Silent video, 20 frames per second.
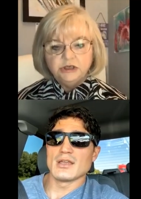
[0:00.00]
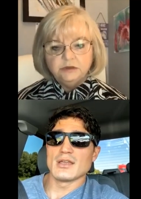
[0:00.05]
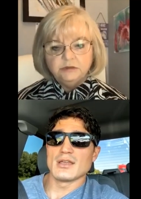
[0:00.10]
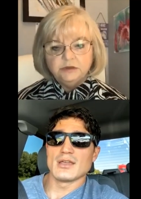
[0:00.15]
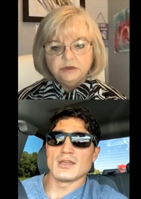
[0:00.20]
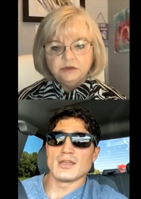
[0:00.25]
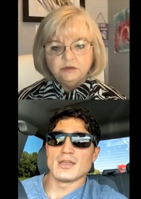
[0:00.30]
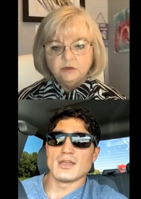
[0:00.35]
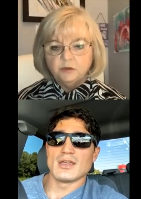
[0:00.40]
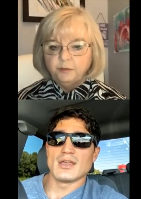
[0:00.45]
Speaker 1: own
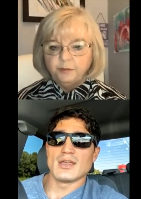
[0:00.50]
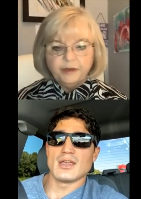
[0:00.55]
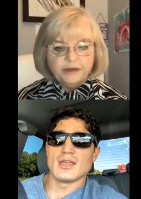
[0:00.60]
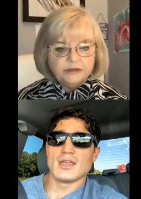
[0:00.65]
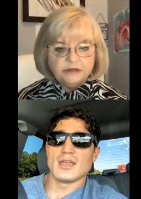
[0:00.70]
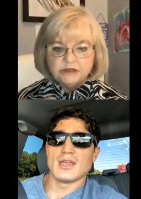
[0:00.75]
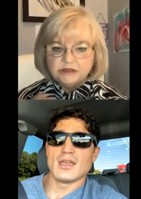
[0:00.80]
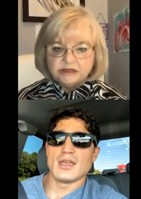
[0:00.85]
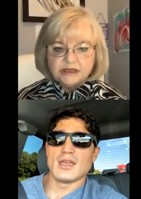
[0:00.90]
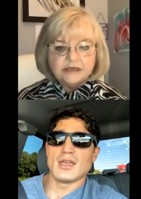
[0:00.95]
pictures? That
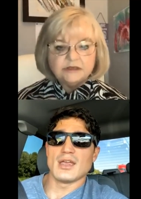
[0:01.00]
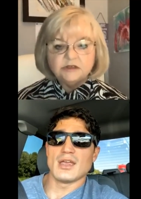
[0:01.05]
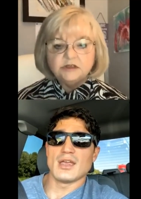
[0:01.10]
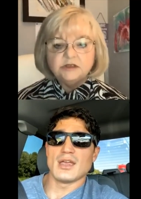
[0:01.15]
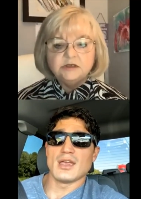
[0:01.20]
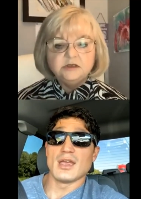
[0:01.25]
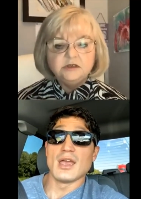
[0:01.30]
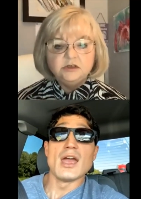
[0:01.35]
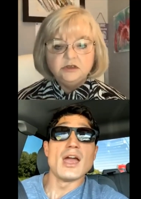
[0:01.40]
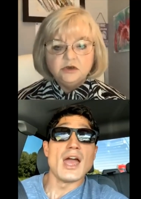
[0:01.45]
just
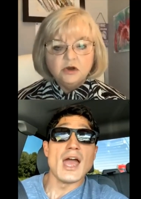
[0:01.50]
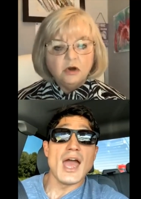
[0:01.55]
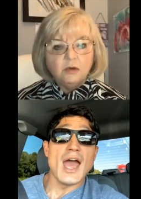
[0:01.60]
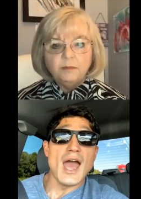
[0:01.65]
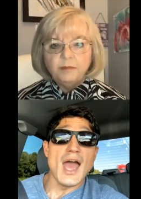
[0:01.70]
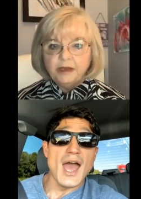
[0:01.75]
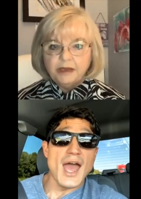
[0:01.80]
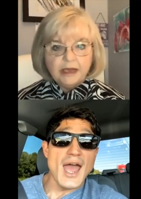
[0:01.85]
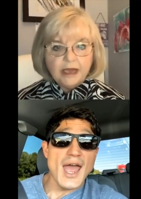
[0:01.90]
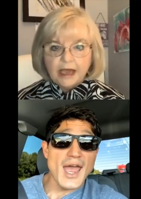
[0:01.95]
not make
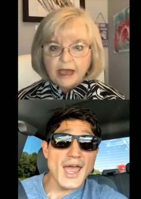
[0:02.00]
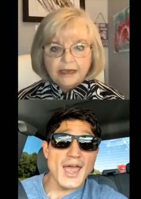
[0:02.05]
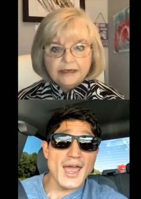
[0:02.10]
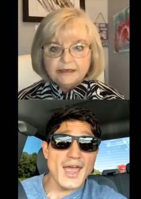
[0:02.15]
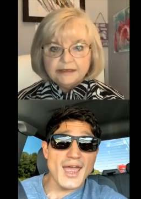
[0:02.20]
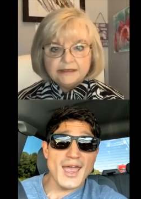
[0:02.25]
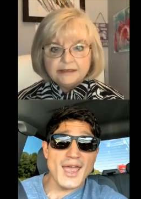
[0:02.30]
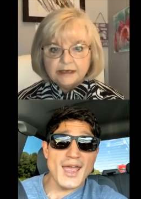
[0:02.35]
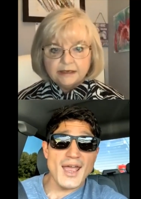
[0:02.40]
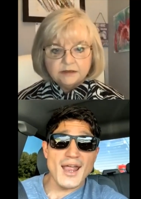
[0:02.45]
any sense
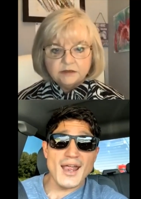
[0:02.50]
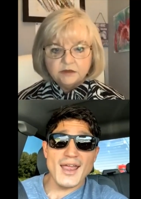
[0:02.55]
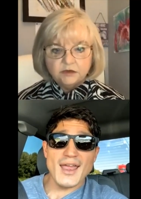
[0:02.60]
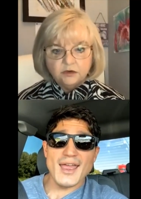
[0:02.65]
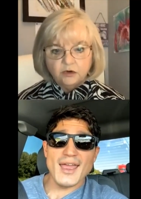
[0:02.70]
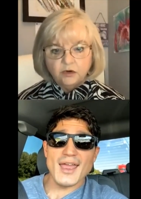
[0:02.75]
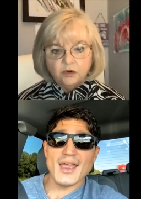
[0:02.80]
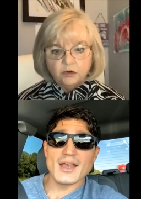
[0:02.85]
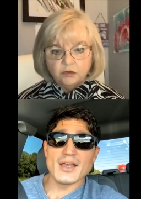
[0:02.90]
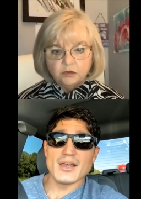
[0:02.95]
at all.
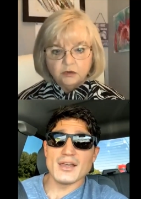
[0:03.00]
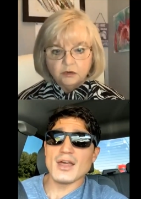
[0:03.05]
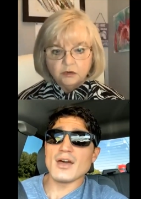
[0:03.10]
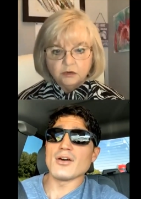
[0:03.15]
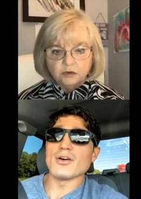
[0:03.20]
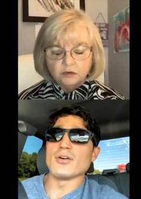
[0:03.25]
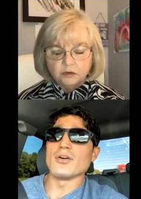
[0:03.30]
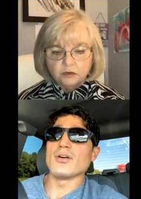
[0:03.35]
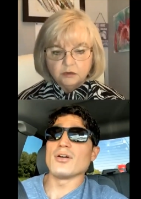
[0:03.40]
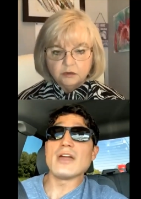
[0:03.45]
Speaker 2: No,
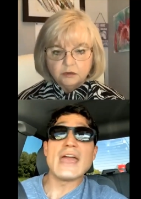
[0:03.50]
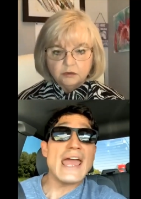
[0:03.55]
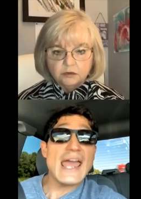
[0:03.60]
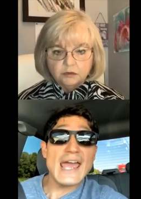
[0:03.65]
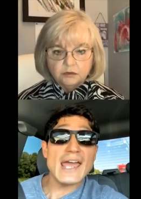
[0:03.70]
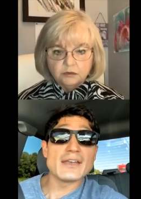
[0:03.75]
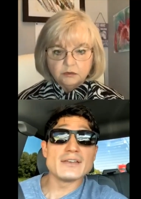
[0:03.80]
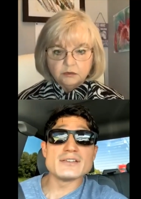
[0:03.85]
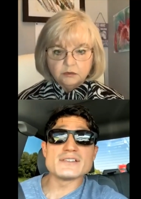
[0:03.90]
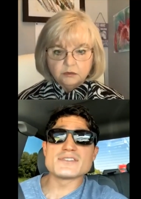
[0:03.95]
and
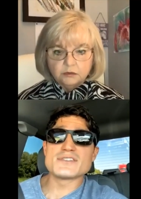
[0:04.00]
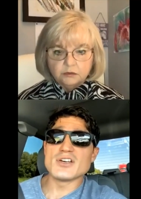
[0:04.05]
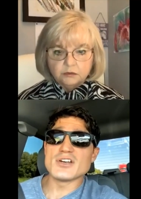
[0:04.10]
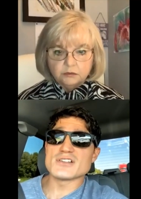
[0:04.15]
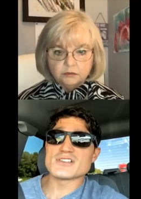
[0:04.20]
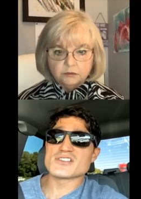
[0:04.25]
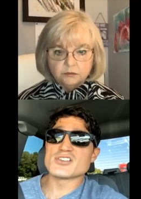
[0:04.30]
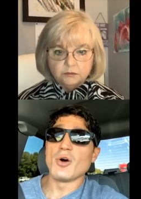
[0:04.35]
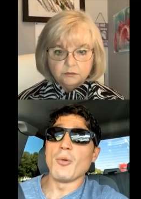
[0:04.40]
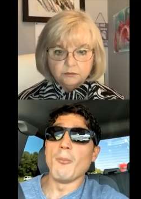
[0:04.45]
the so
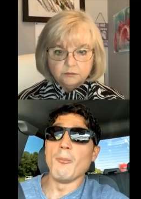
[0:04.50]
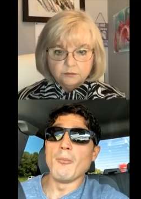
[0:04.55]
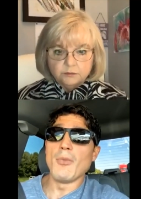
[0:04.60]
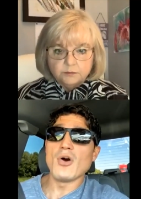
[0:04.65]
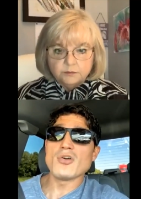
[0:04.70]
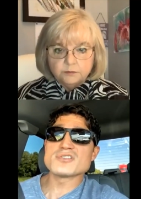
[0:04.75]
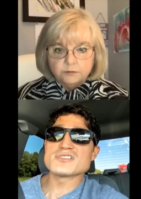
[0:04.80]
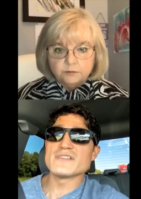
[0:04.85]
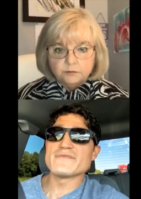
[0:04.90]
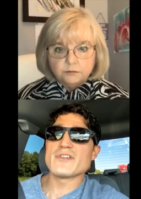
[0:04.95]
most of the
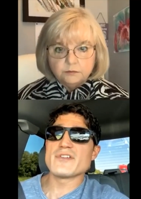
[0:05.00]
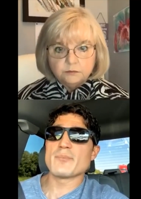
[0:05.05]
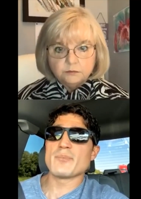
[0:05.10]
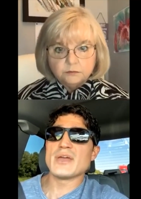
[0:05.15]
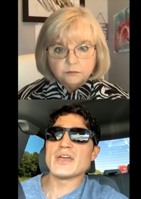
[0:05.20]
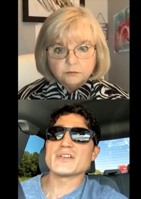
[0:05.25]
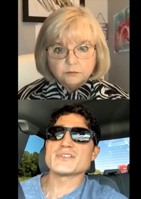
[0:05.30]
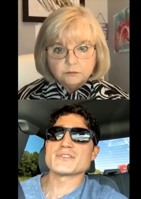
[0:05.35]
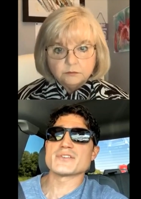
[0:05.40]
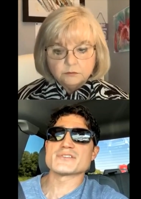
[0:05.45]
pictures
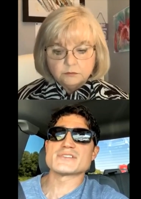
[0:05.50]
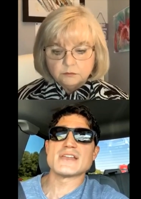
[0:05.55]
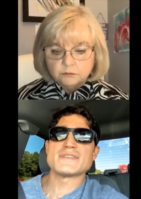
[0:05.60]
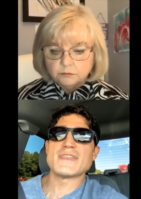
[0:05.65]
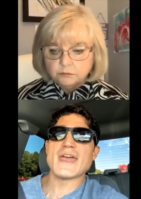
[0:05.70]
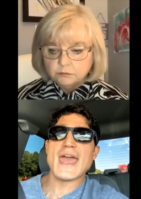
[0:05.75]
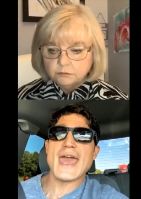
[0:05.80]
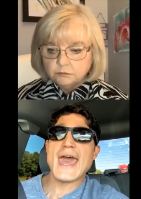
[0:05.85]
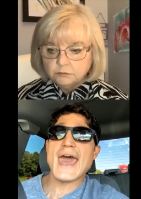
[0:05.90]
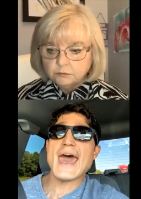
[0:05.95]
that they
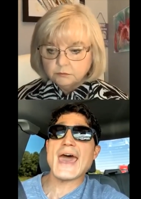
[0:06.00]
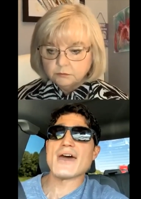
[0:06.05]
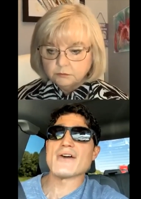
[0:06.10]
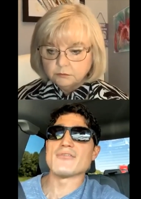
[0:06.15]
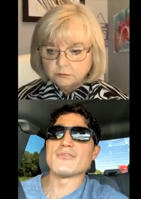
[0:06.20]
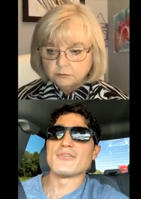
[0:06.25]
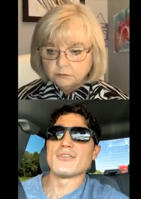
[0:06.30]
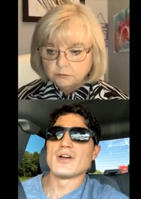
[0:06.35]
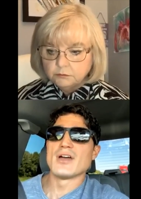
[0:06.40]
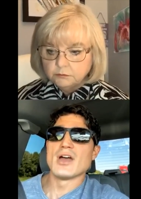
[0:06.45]
have
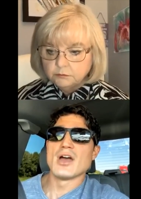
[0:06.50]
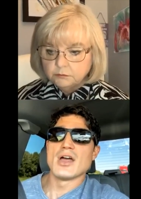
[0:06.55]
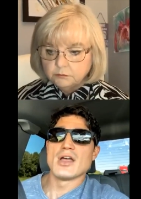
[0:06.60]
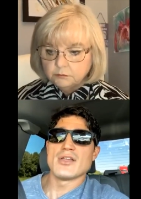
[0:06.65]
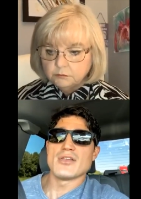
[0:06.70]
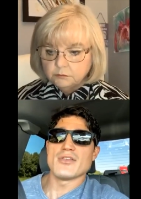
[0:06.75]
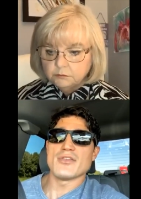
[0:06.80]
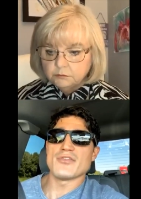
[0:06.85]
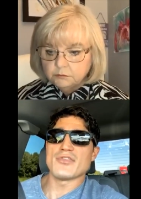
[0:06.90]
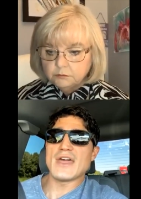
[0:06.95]

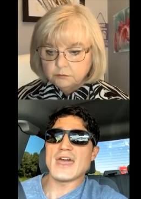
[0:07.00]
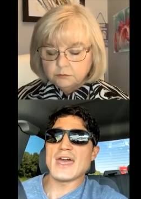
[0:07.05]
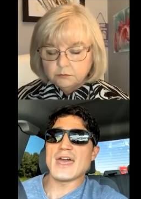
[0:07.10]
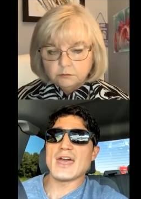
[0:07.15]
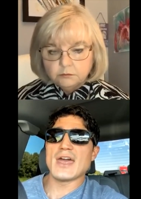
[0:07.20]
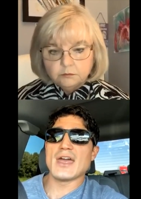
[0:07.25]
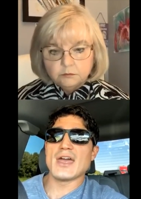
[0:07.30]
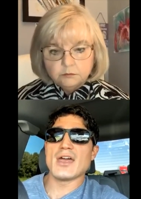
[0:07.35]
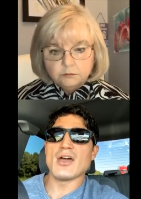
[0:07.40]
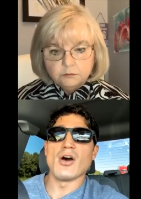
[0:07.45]
that
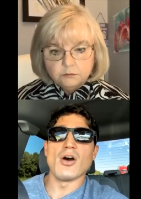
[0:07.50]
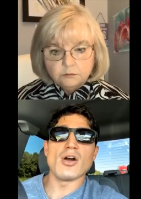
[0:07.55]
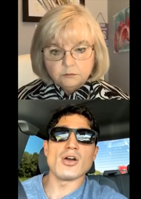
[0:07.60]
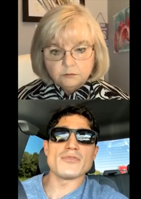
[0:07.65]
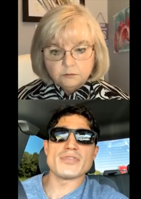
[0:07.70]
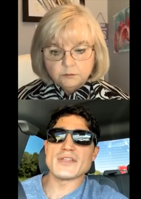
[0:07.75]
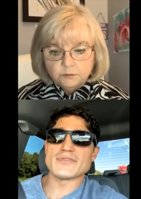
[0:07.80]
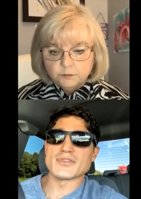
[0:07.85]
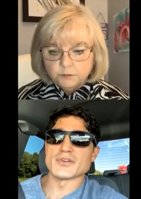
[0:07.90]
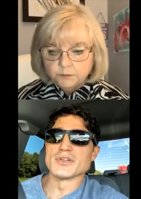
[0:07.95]
are that they're
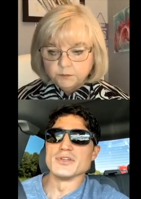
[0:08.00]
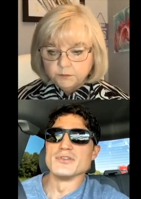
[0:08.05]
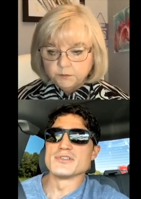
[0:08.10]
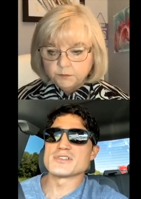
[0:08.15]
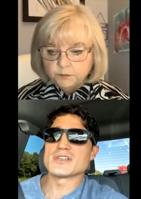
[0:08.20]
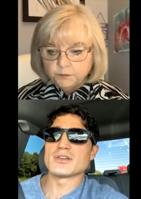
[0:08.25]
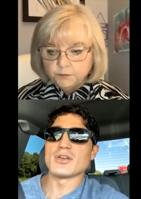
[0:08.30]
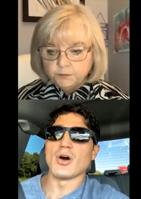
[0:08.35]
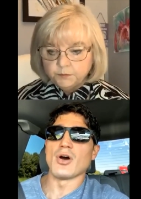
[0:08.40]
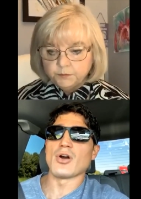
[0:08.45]
using
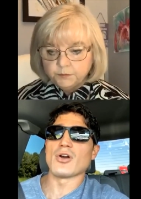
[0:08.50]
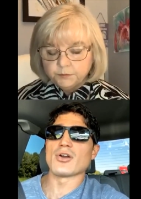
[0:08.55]
are